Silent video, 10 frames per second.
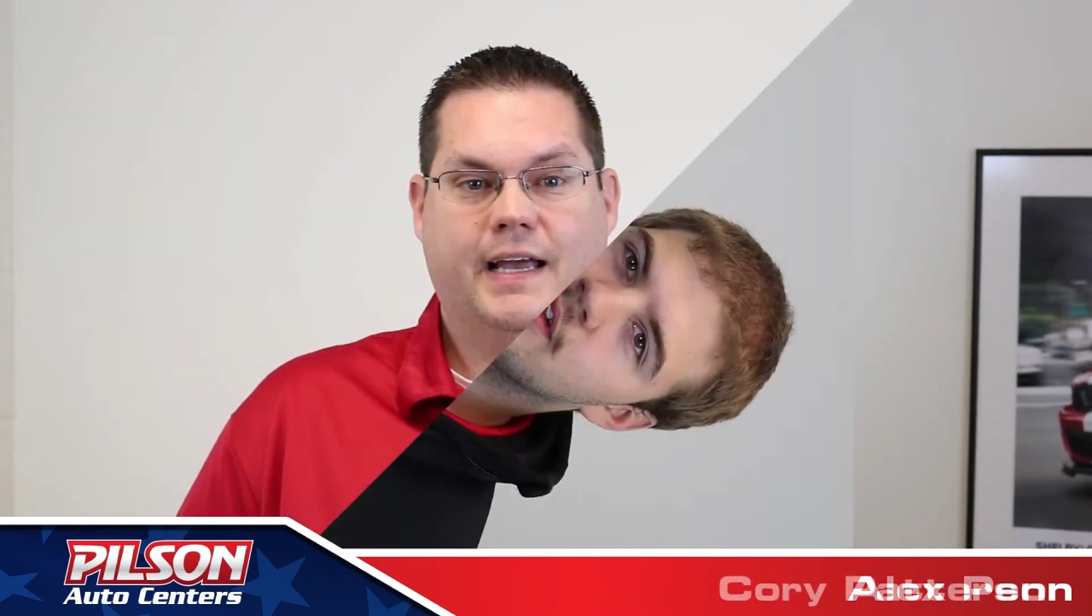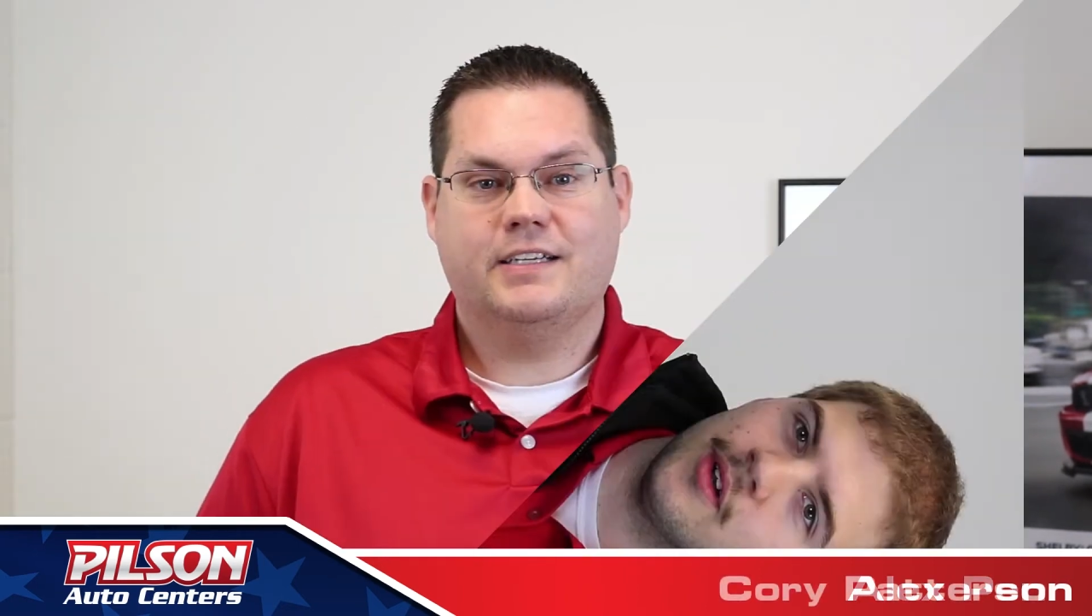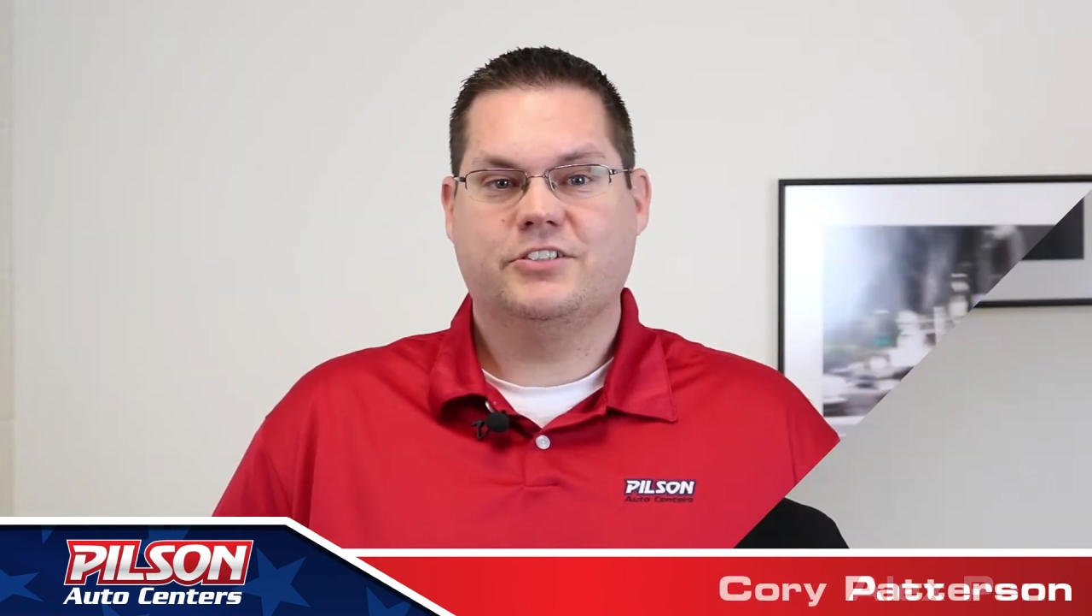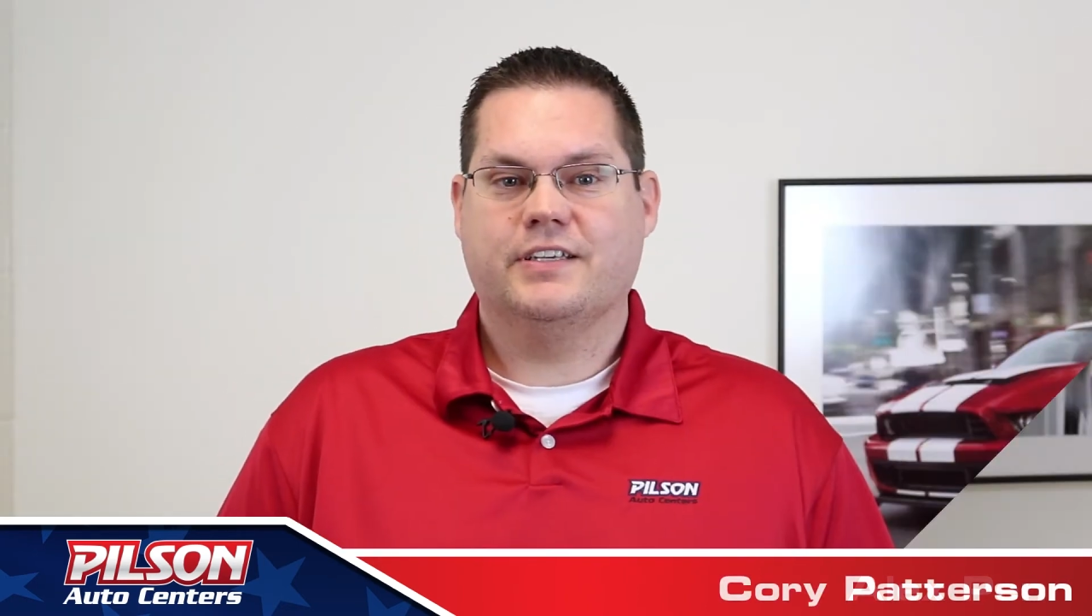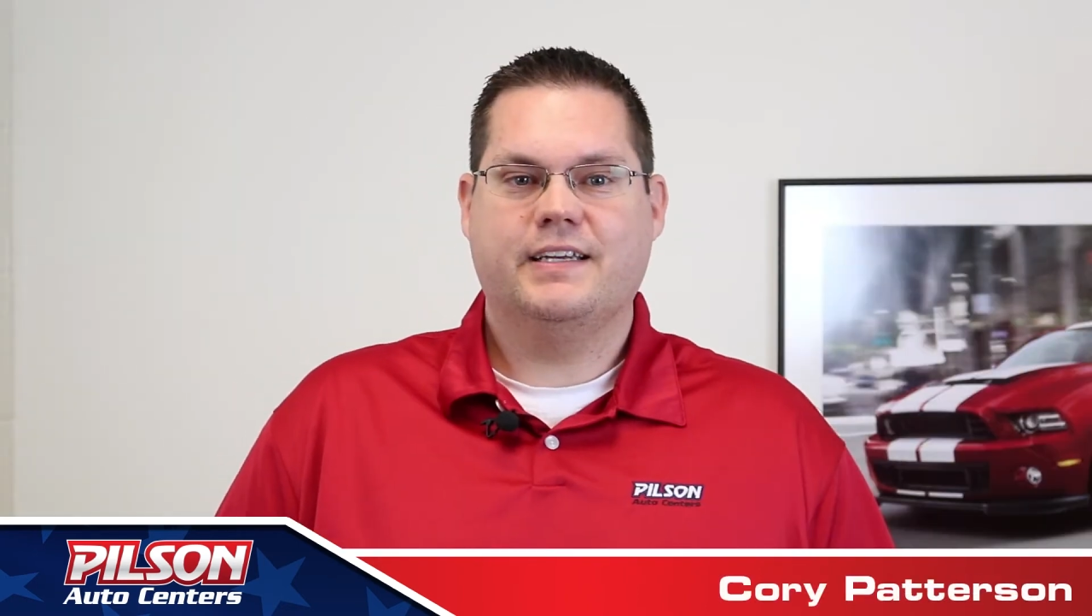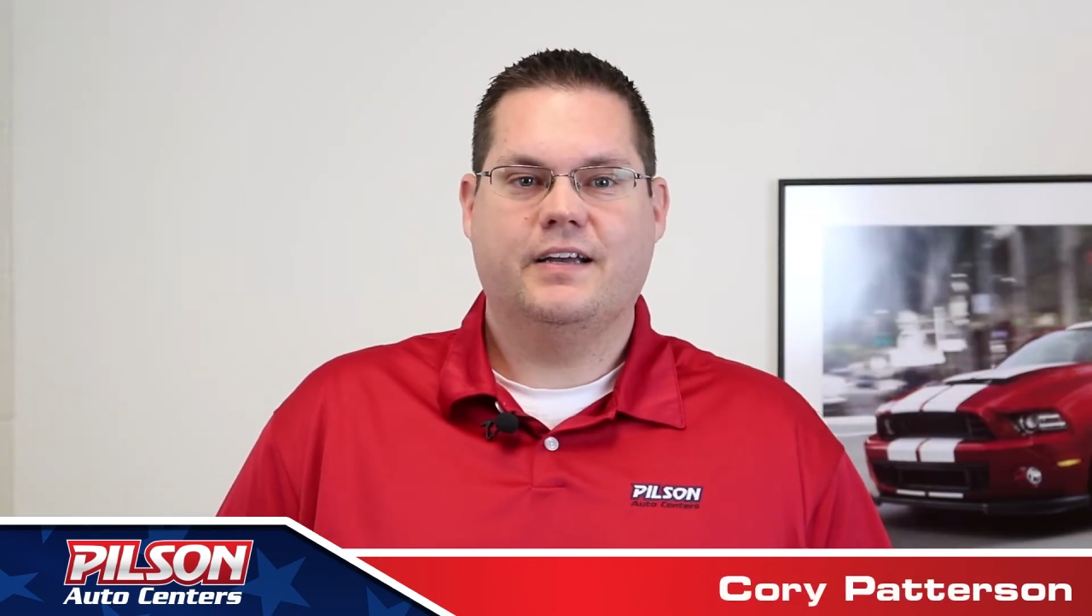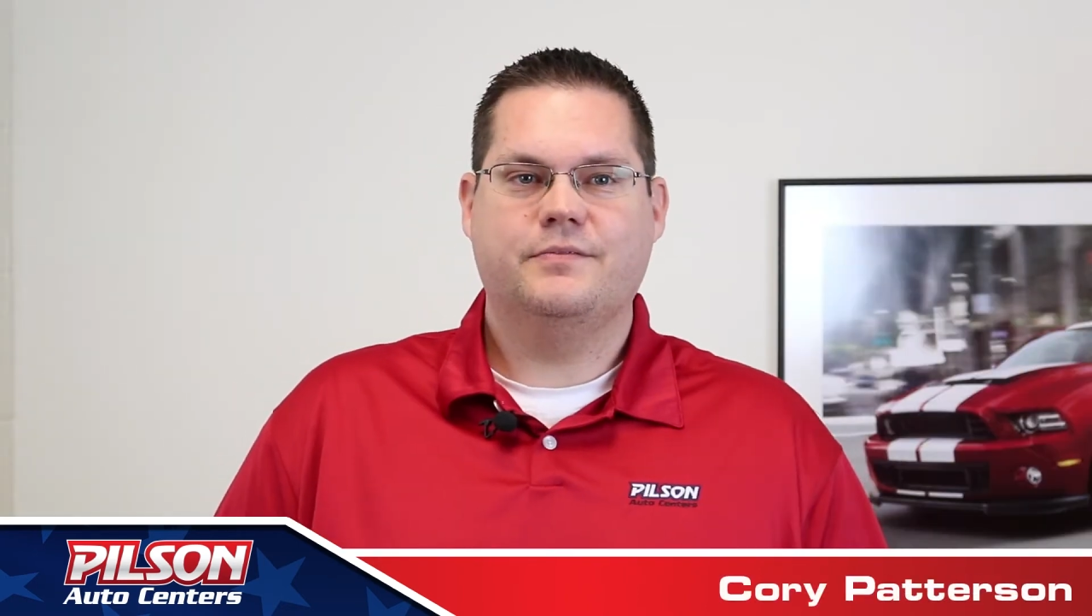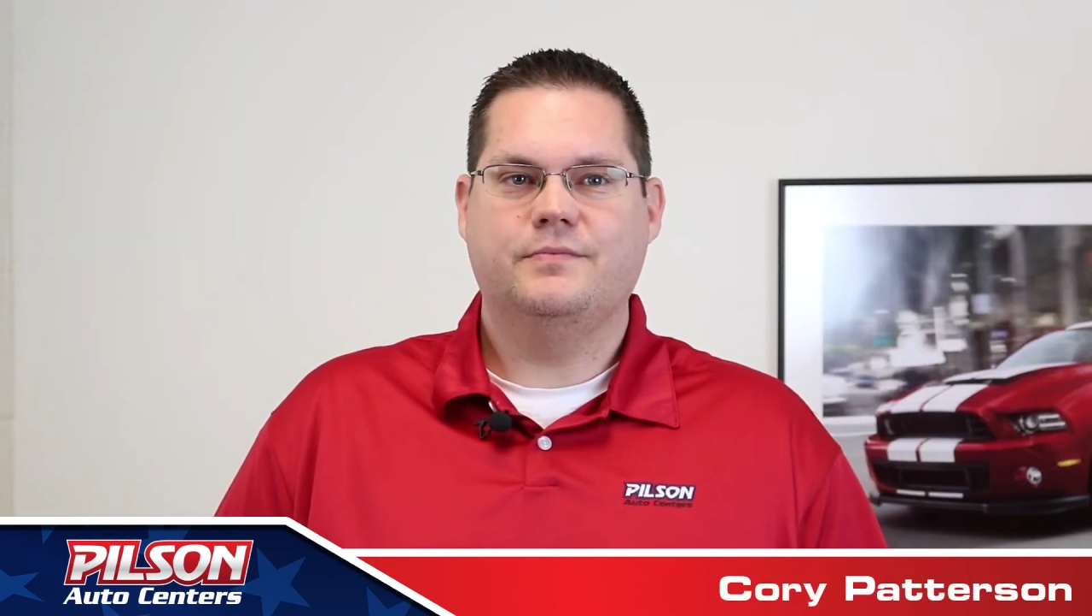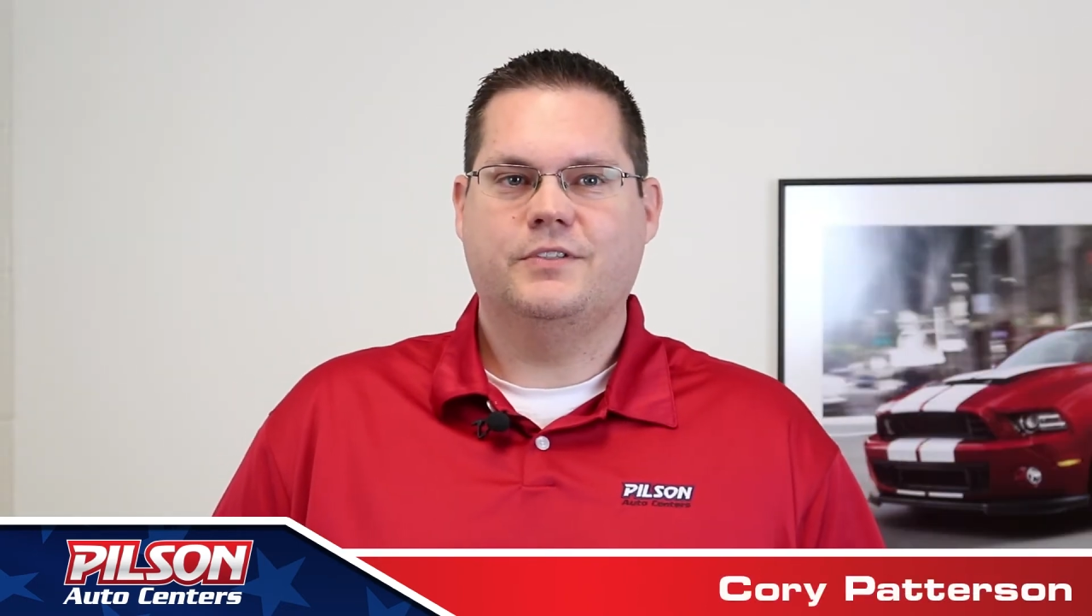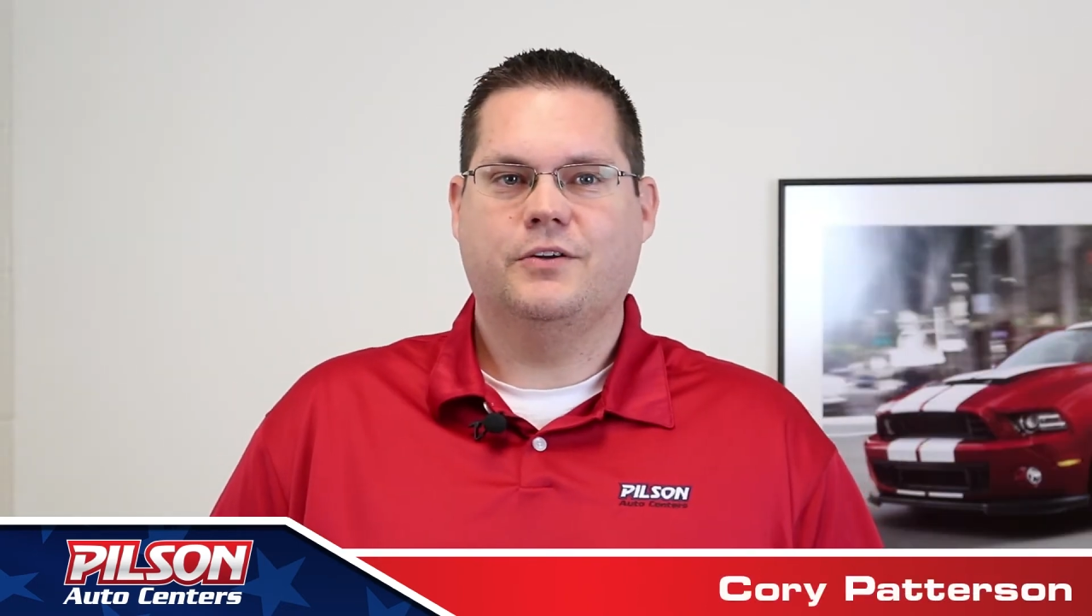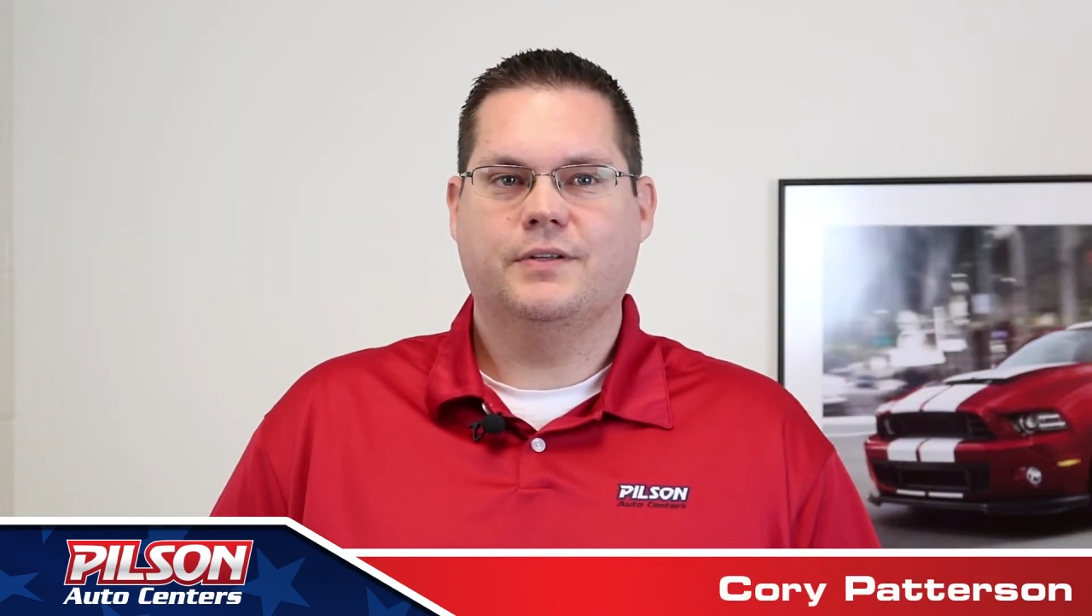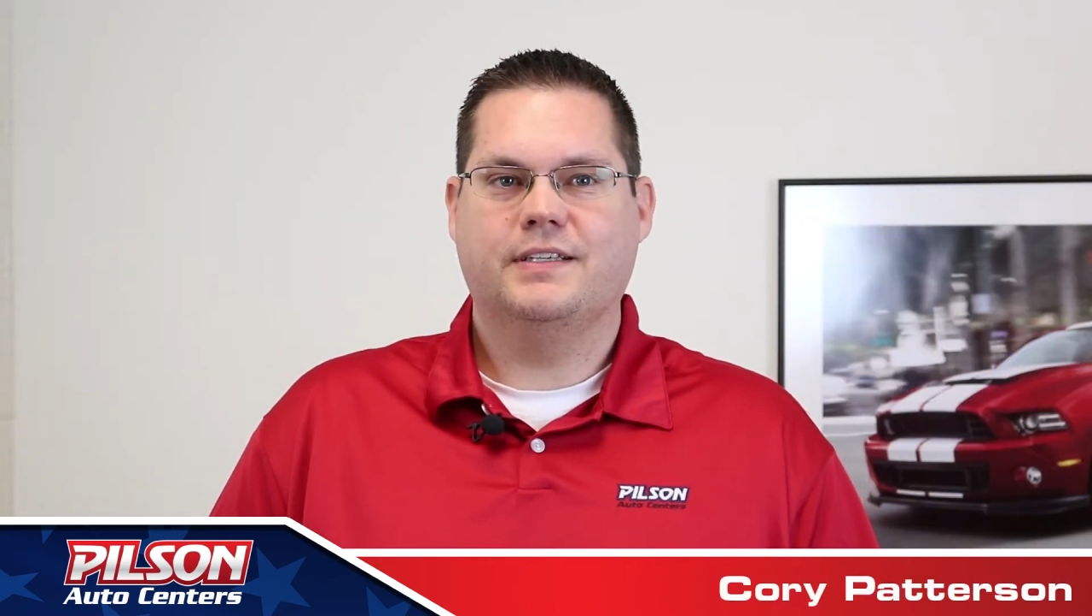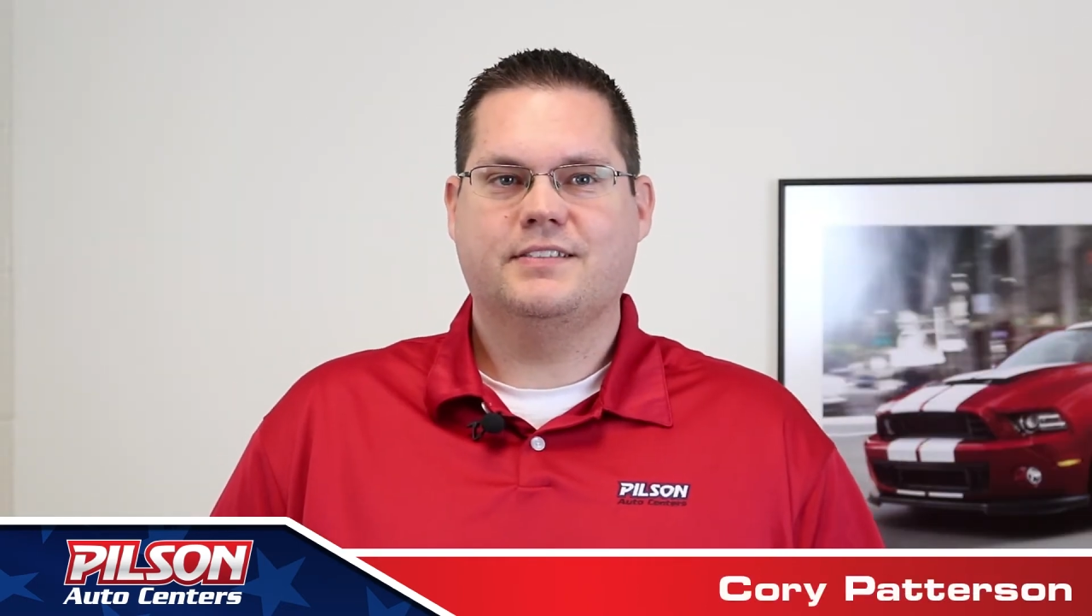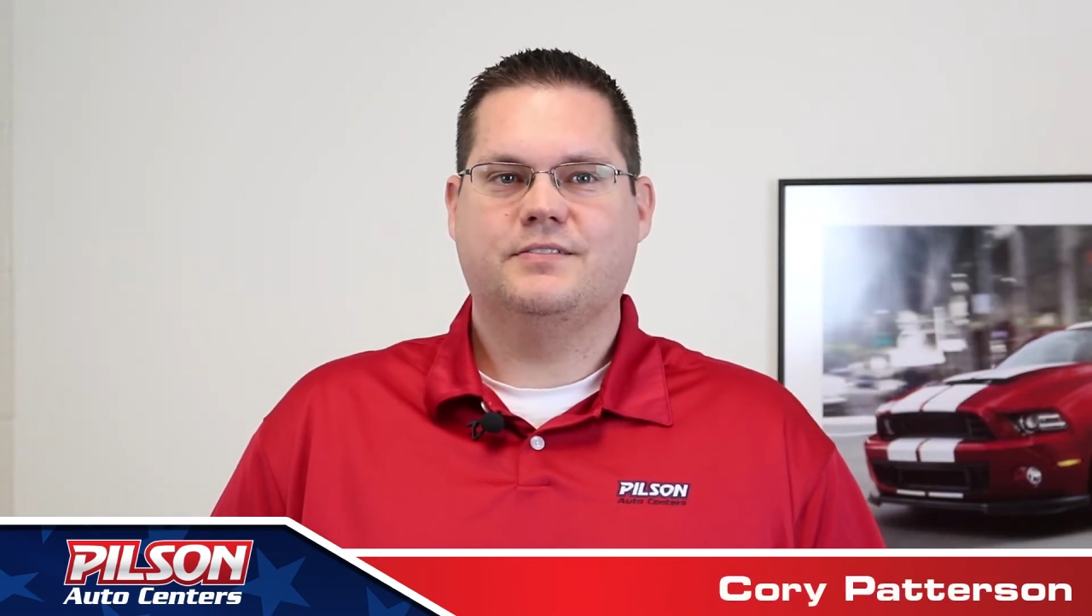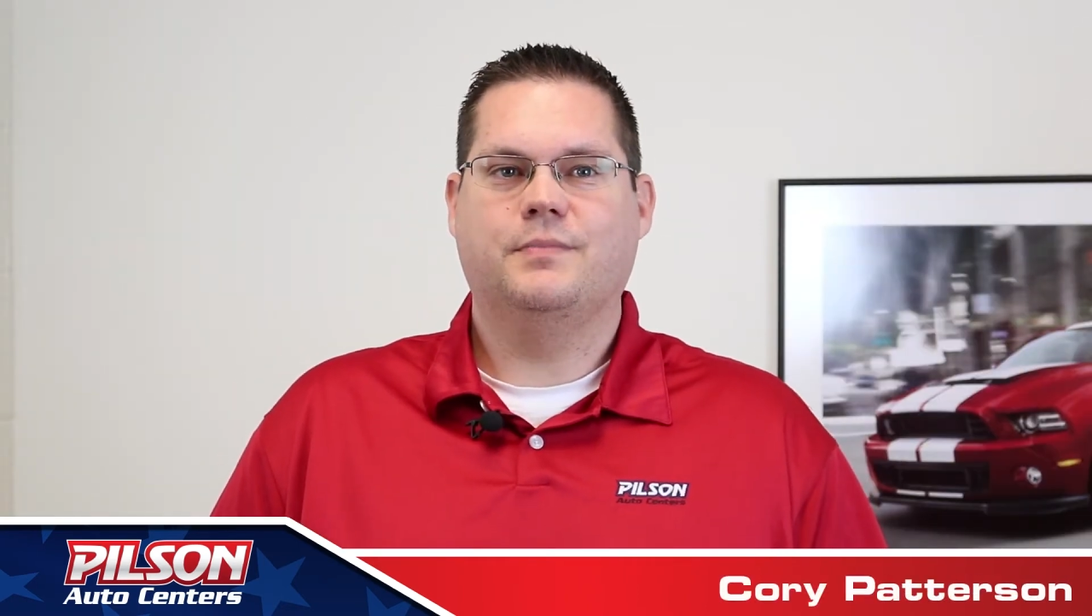Actually,
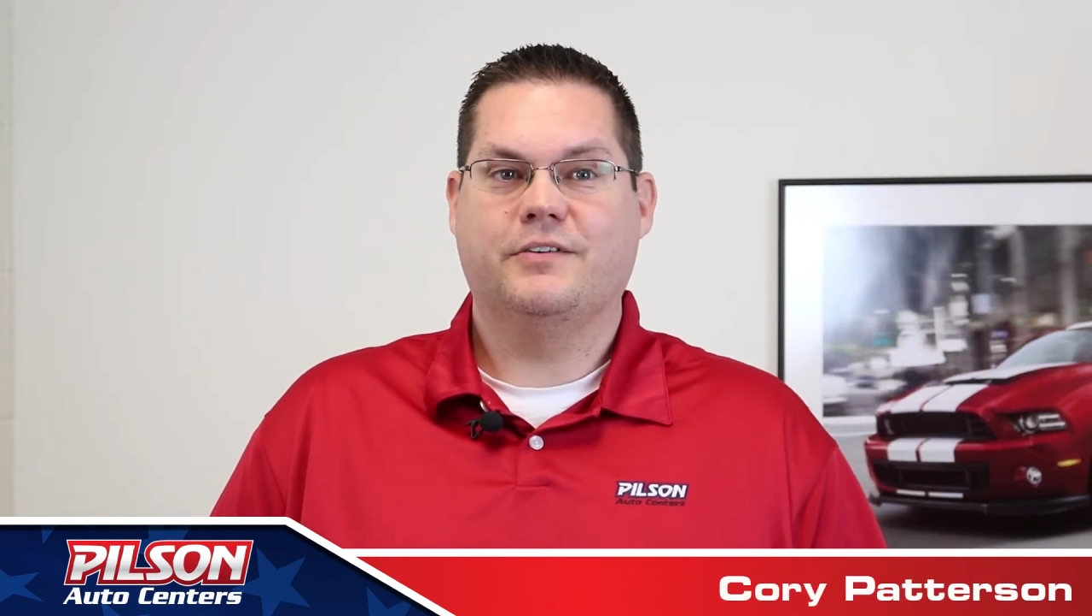this is